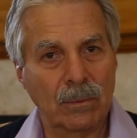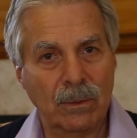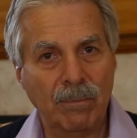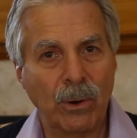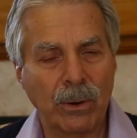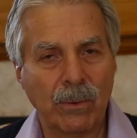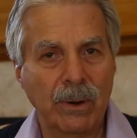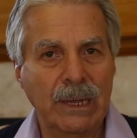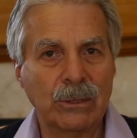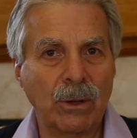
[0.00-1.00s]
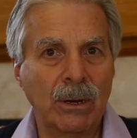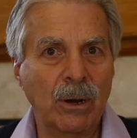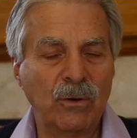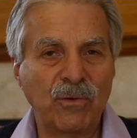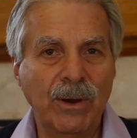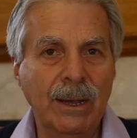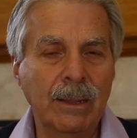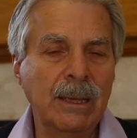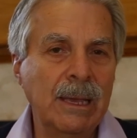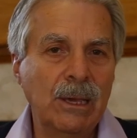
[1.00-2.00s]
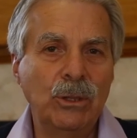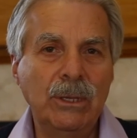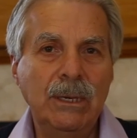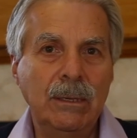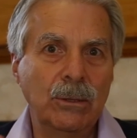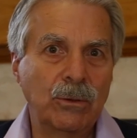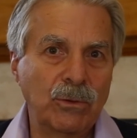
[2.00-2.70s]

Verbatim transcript: the murderer is on her trail, she